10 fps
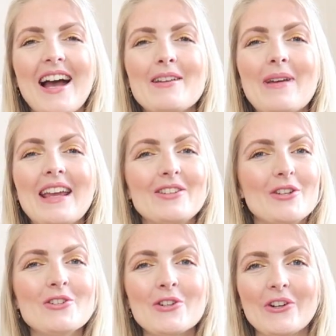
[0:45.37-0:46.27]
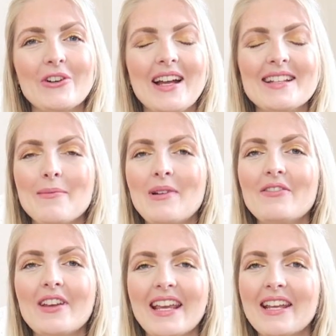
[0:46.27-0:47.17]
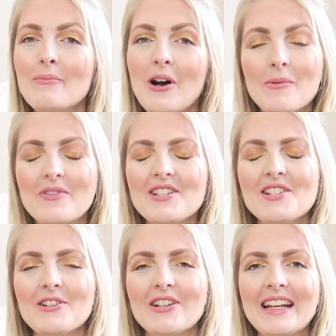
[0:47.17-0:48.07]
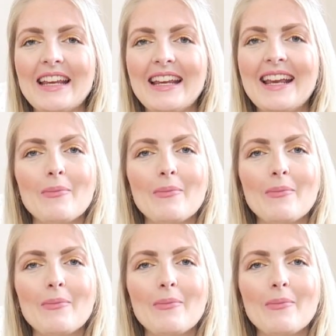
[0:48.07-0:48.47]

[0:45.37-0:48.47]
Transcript: I'm a Dutch girl and I'm living in Marmaris, Turkey,